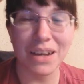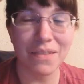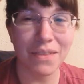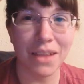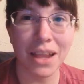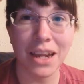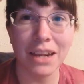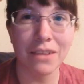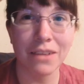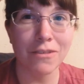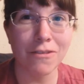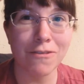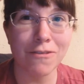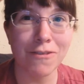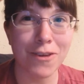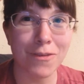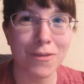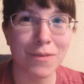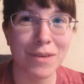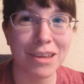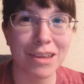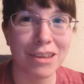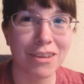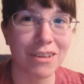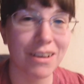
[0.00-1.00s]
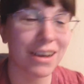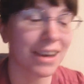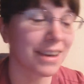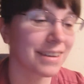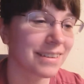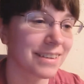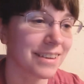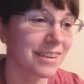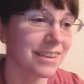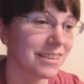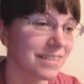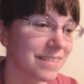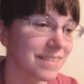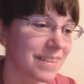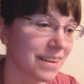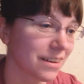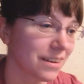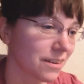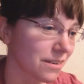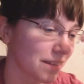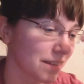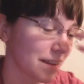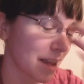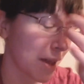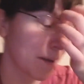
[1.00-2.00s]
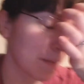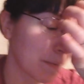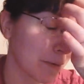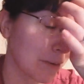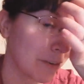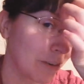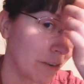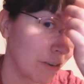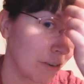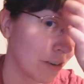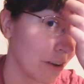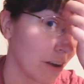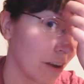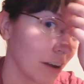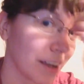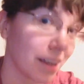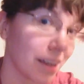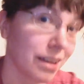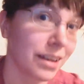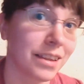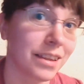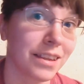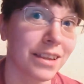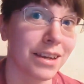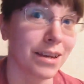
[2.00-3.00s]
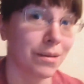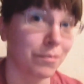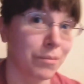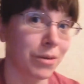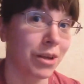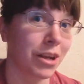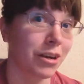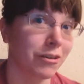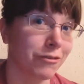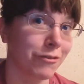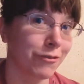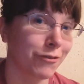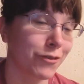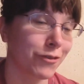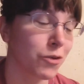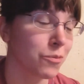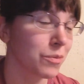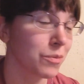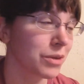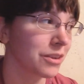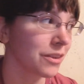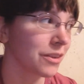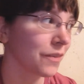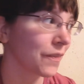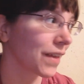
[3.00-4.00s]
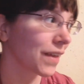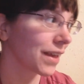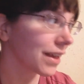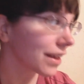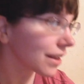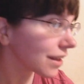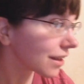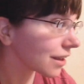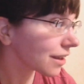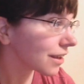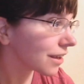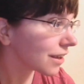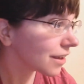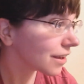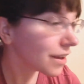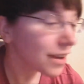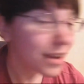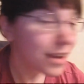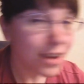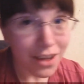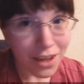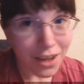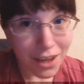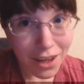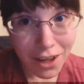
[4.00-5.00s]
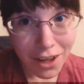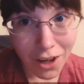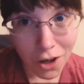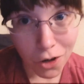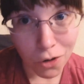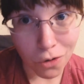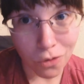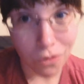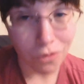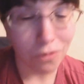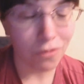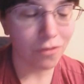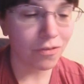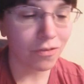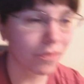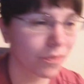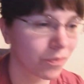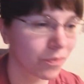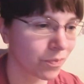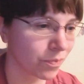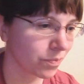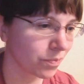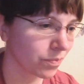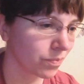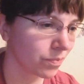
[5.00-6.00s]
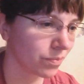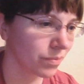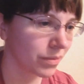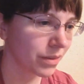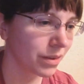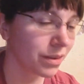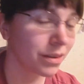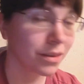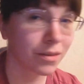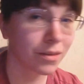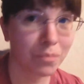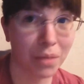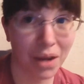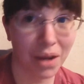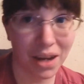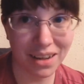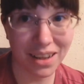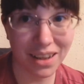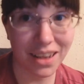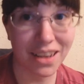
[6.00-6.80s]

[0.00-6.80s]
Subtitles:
I'm not even filming, you guys. I do that all the time. I start talking and then I'm not filming. Like, yo, pay